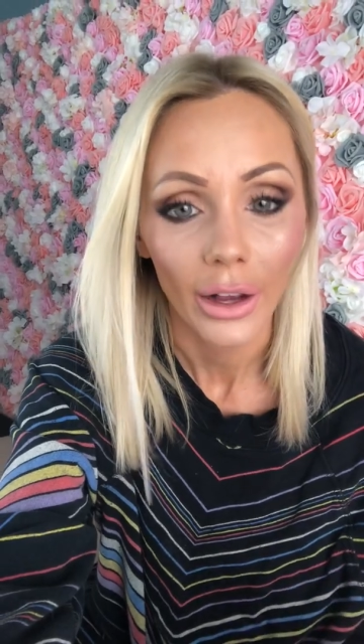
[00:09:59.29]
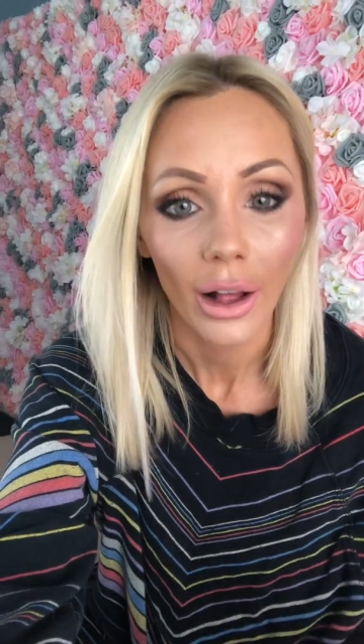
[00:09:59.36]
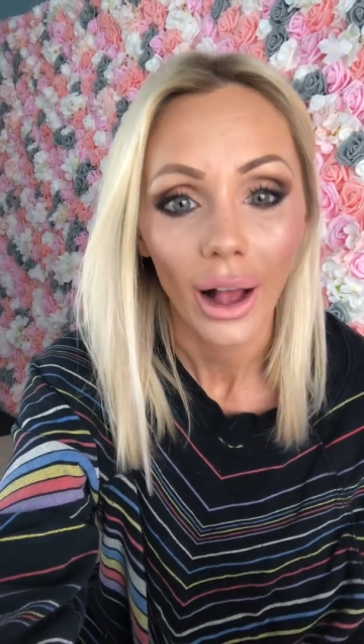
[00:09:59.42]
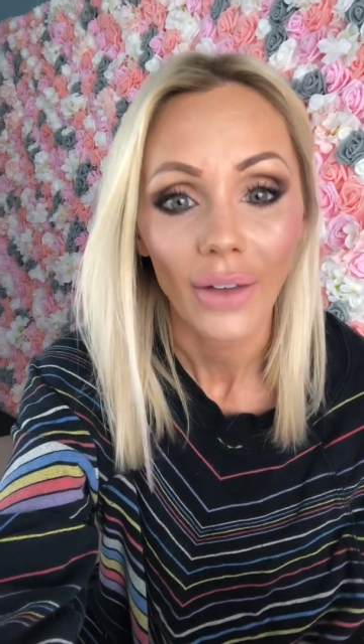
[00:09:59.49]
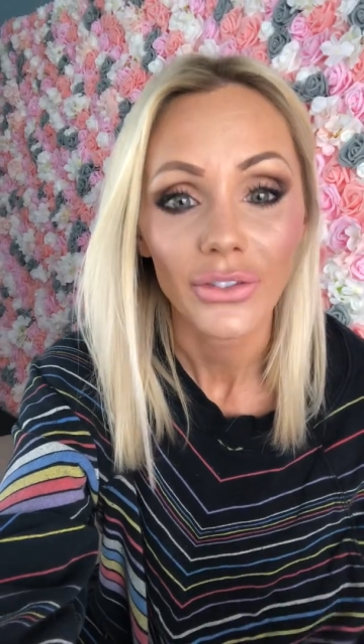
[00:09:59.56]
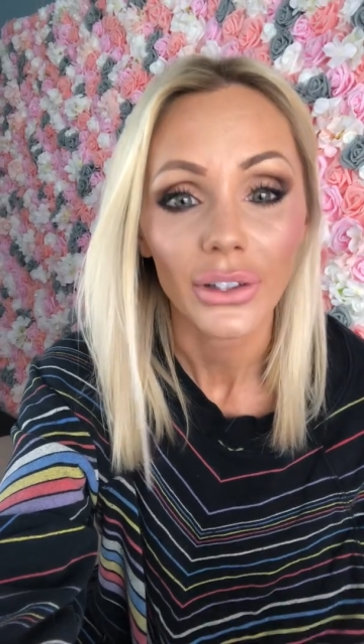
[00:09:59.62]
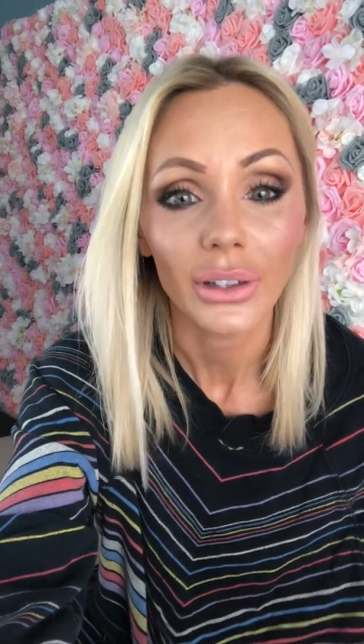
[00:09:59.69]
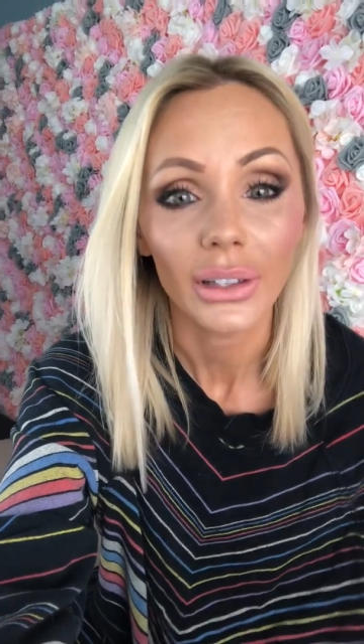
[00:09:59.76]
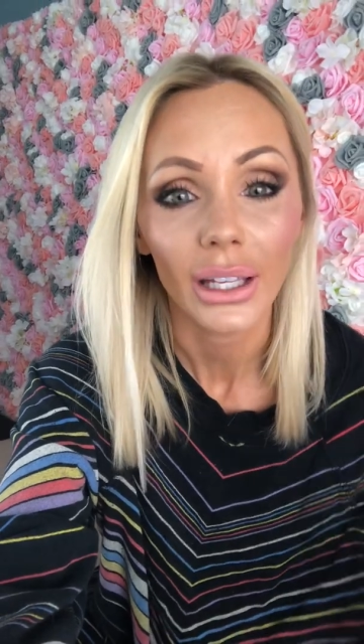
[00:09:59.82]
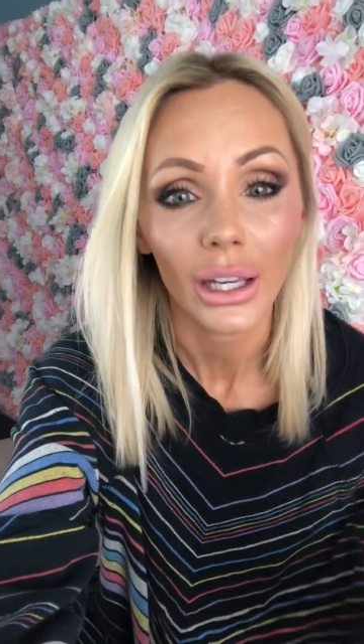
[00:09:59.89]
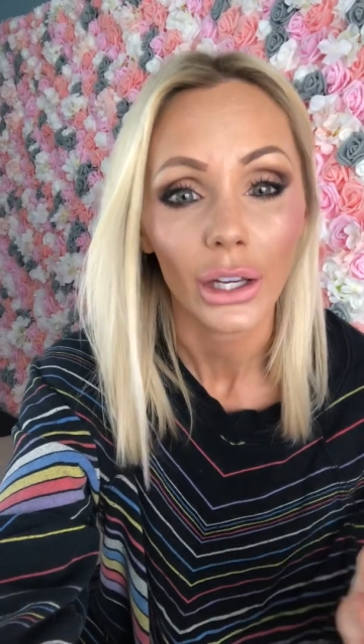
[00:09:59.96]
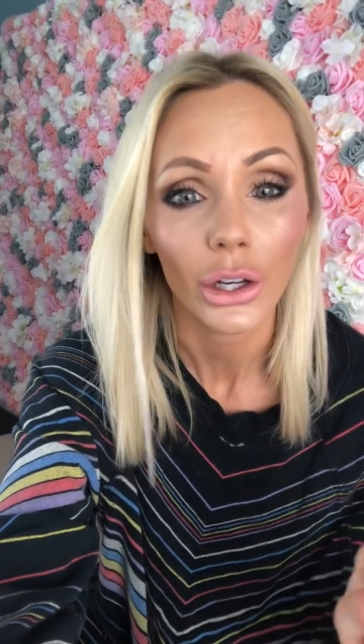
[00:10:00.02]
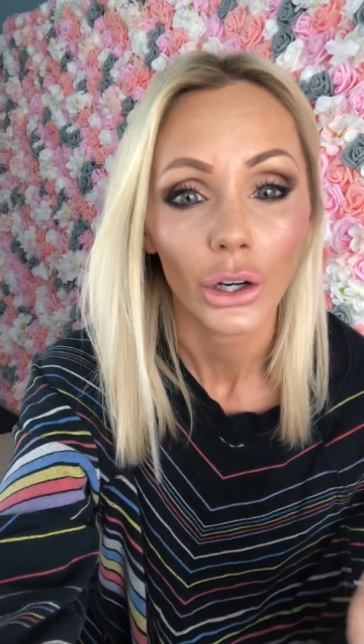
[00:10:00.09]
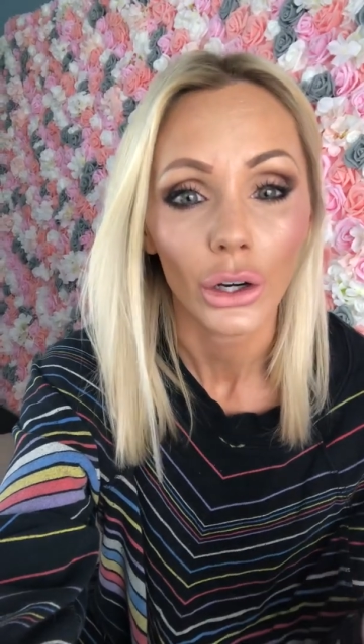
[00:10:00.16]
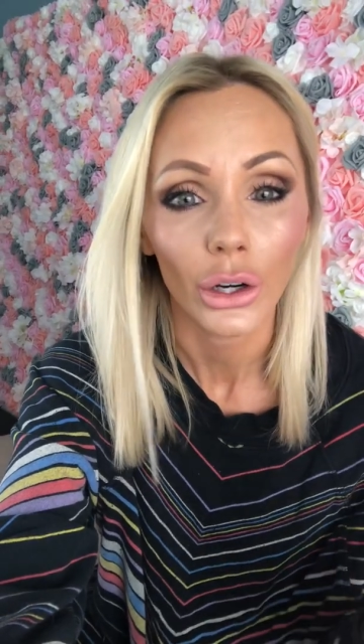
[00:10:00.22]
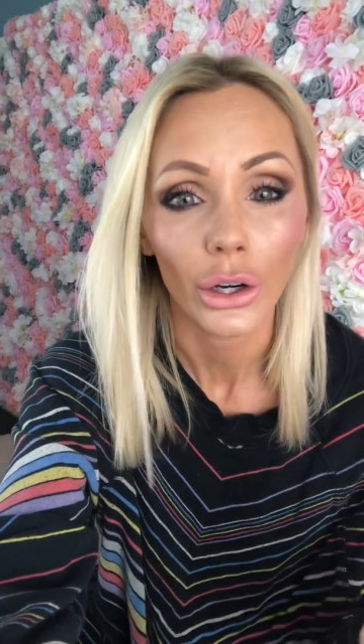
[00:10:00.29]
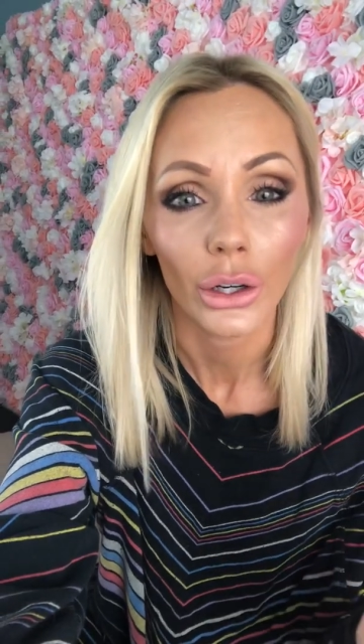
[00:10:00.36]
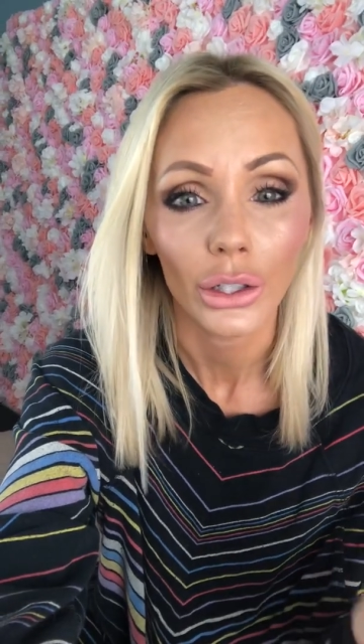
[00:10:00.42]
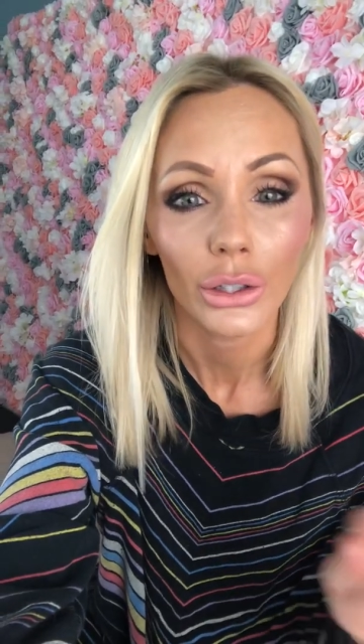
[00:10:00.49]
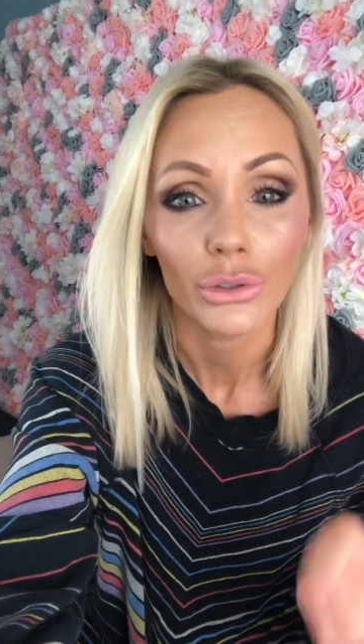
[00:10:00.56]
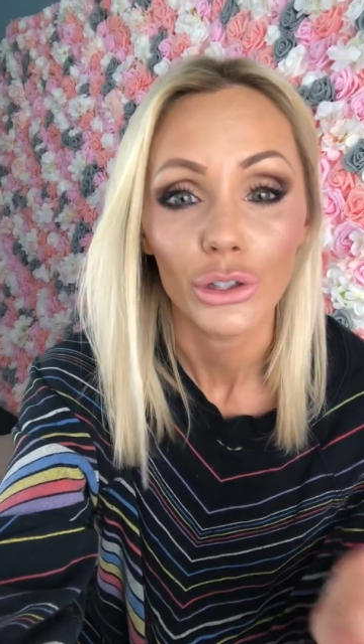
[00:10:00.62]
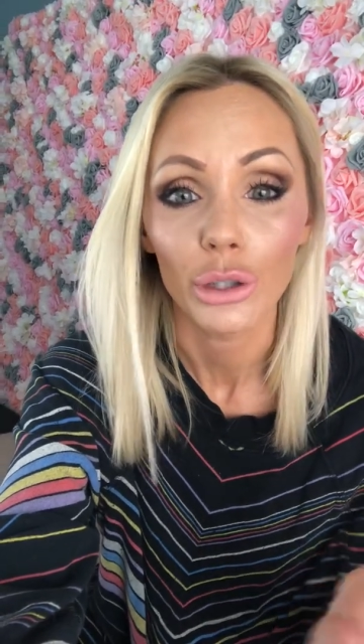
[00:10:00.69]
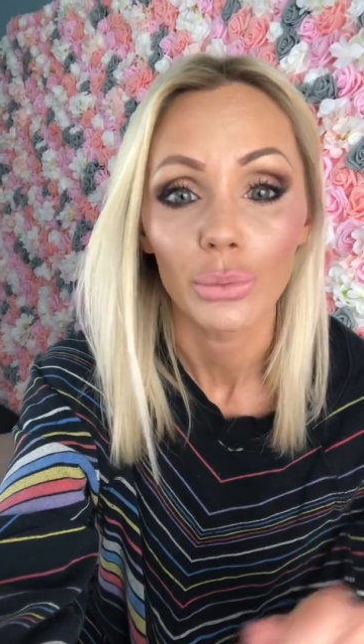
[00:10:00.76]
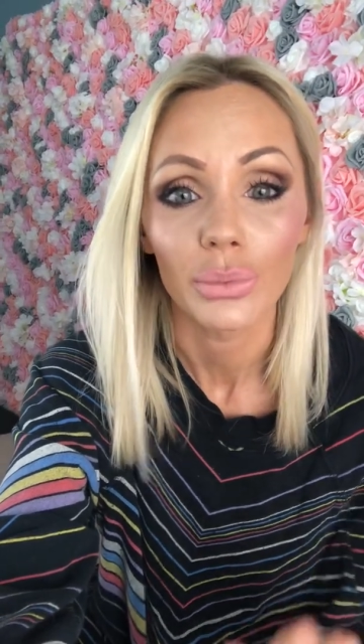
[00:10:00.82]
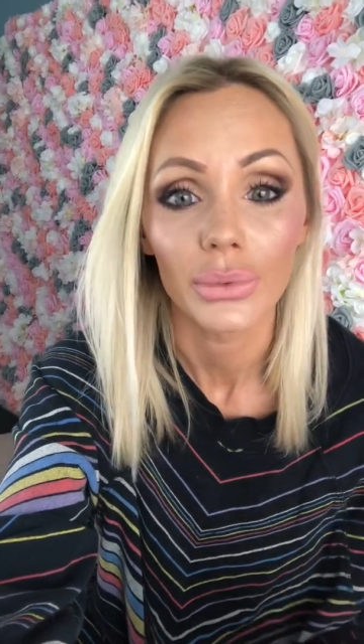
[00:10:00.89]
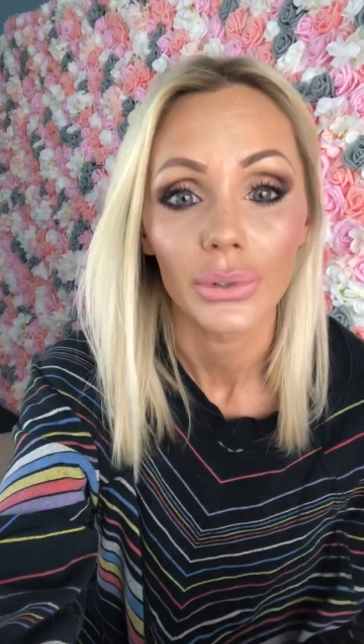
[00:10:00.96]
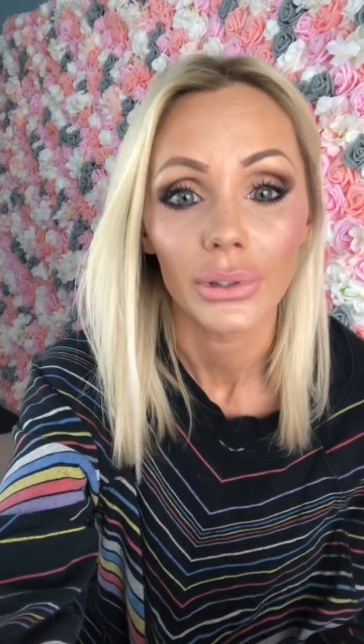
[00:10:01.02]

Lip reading: I'll have to link her YouTube